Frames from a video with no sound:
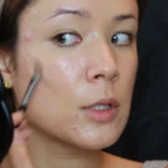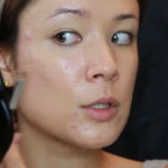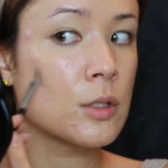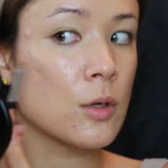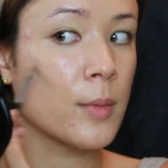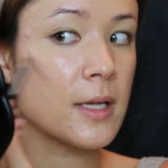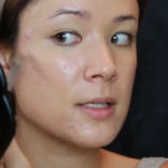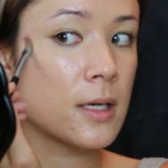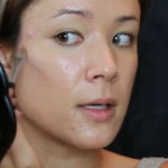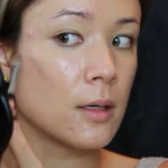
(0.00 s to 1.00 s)
so my
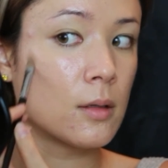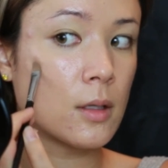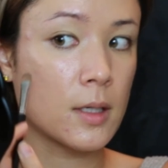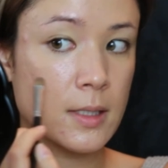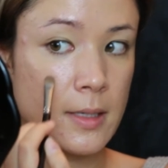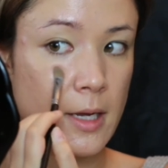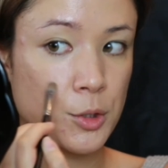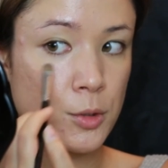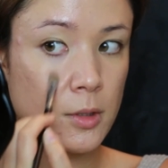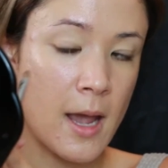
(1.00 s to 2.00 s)
skin looks
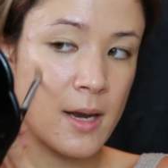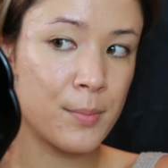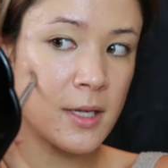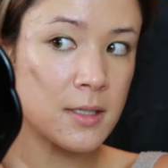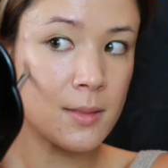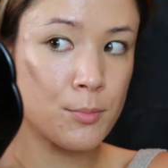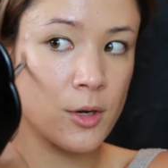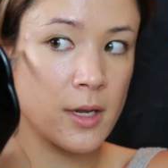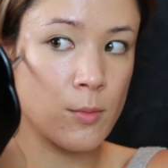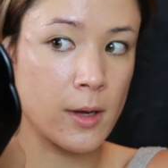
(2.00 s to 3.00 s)
natural, and it blends in
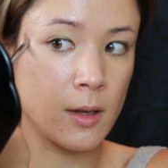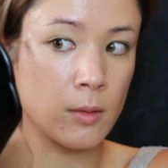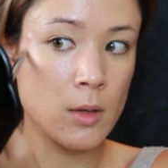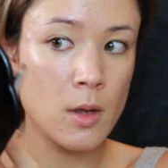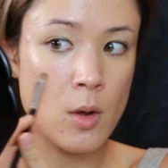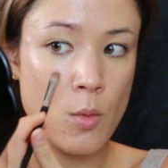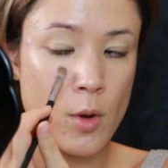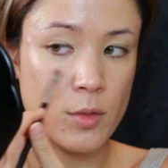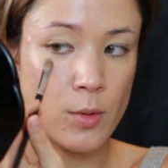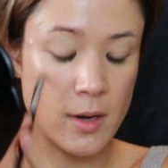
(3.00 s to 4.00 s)
pretty well
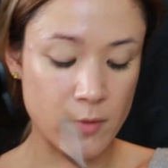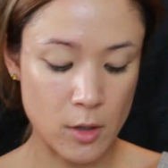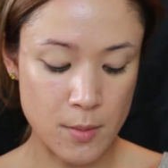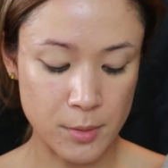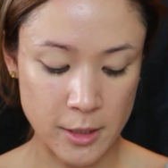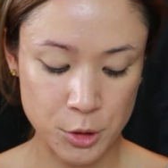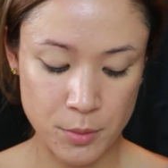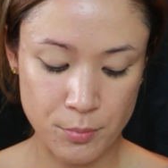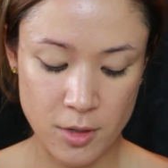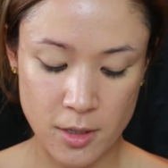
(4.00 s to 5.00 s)
with whatever
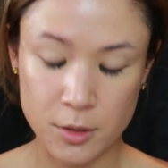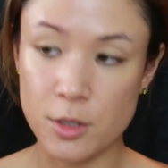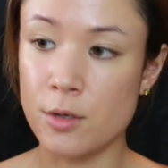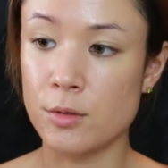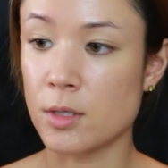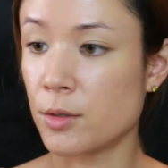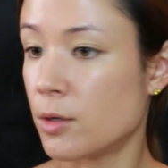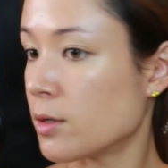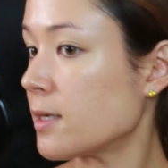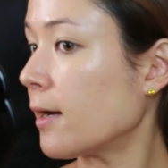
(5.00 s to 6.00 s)
complexion product you use on
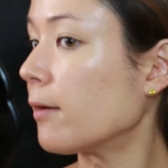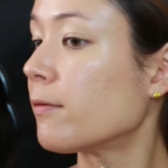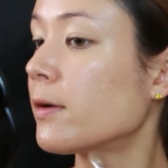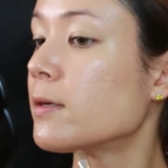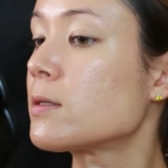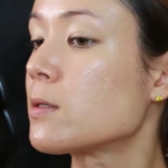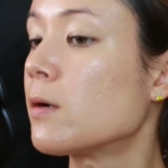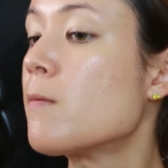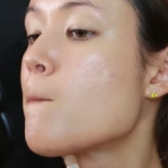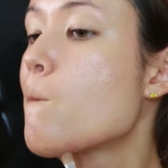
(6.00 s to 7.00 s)
your entire face. So